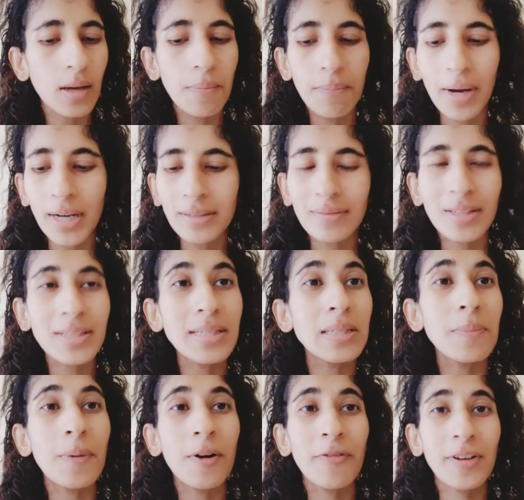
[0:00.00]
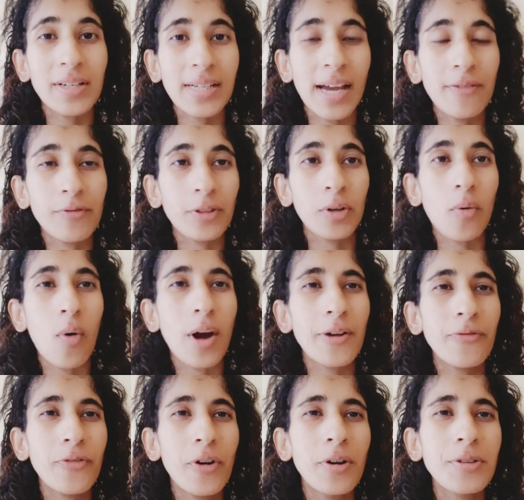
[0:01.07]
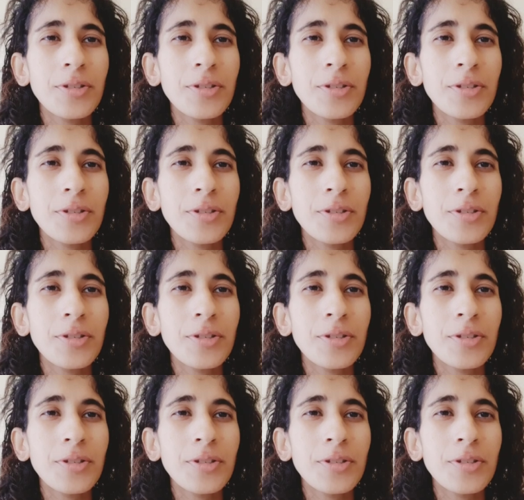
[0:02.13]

But this is a perfect time for the quarter four,